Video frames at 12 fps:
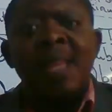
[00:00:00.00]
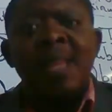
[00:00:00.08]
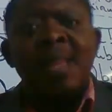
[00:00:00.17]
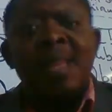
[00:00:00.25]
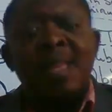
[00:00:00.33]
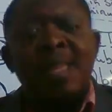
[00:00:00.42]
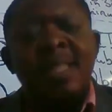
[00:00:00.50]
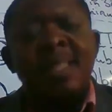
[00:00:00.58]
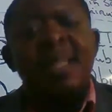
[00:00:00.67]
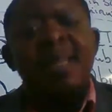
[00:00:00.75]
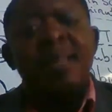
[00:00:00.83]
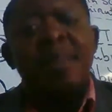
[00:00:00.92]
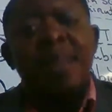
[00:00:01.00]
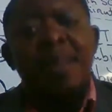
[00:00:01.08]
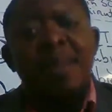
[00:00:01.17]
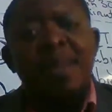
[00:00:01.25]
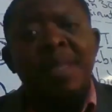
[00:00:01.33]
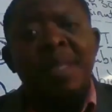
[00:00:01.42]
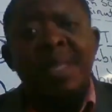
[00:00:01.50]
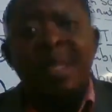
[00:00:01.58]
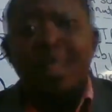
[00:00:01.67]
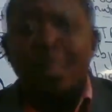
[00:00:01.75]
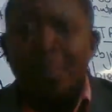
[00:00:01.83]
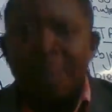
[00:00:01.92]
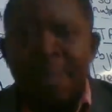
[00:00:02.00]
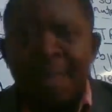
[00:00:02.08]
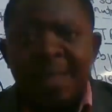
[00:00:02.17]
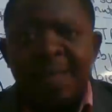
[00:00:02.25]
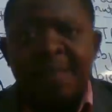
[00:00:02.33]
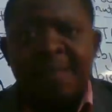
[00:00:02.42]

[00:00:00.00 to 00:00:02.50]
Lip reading: that there is an impairment in the breathing.